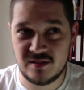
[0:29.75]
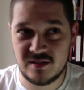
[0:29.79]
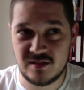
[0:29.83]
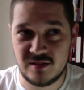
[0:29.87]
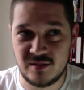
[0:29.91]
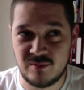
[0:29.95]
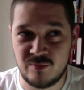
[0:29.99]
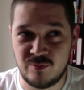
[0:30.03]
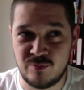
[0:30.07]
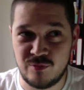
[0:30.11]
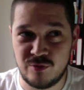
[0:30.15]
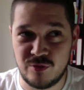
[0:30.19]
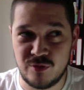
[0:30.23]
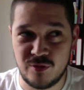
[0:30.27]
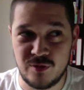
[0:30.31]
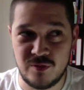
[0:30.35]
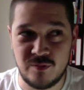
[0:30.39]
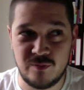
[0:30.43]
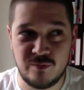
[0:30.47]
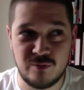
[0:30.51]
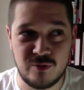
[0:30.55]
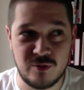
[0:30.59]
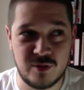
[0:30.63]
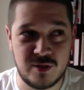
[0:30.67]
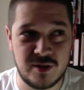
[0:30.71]
I
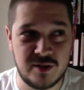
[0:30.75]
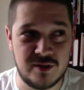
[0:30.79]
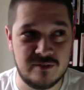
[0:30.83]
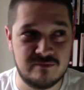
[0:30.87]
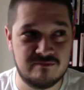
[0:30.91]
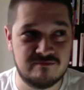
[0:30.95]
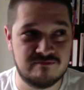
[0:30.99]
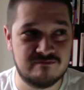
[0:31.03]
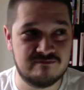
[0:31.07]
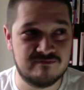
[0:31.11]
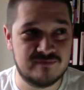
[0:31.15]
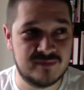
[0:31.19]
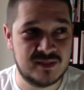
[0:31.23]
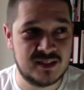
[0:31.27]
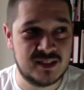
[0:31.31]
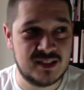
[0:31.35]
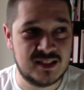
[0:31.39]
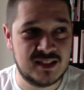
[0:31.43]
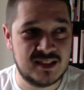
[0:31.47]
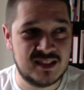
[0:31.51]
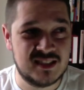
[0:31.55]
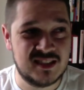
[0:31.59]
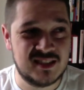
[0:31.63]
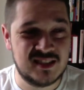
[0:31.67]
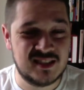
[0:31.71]
brewed probably
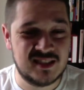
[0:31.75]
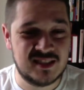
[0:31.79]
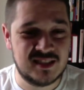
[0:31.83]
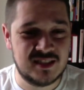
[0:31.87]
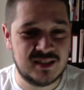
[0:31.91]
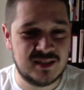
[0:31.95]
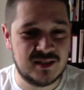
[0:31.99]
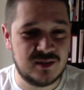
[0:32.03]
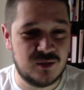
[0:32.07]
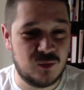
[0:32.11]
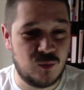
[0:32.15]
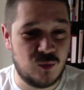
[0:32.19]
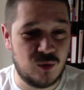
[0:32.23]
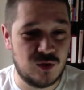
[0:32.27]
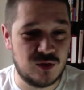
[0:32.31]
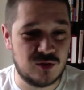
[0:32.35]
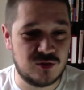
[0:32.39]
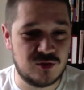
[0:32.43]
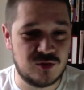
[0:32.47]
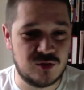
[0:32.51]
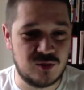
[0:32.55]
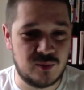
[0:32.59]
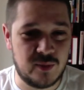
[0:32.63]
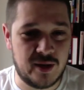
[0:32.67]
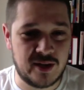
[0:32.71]
one or
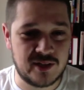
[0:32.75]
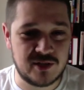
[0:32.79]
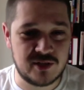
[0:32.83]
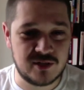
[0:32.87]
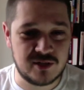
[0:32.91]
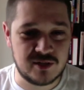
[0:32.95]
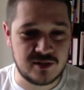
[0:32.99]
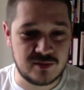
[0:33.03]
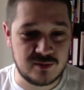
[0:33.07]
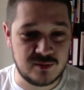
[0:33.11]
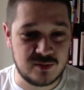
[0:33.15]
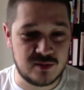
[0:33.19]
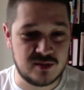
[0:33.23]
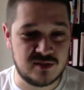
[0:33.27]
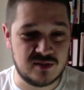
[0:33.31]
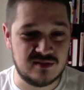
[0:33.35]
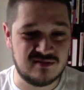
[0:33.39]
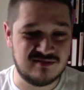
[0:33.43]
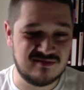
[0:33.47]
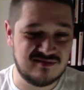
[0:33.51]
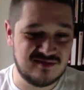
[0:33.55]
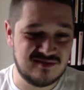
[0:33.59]
two batches with